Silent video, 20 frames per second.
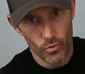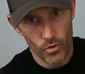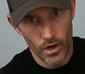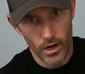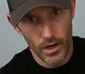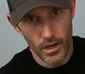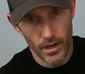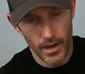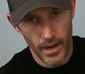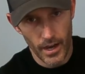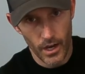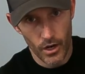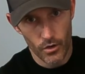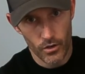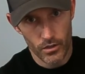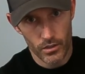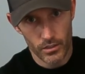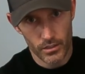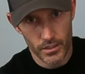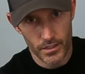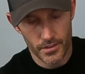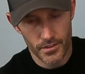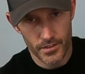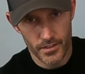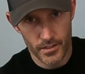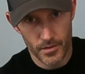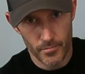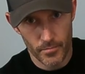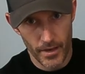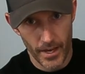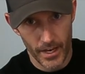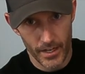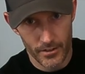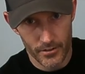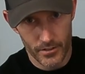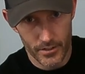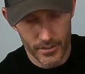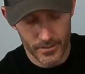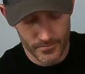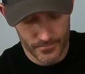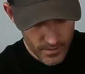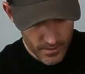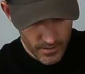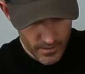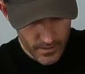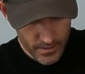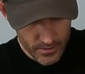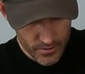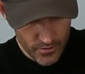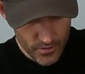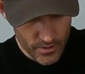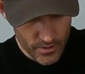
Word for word: watt hour lithium battery. And you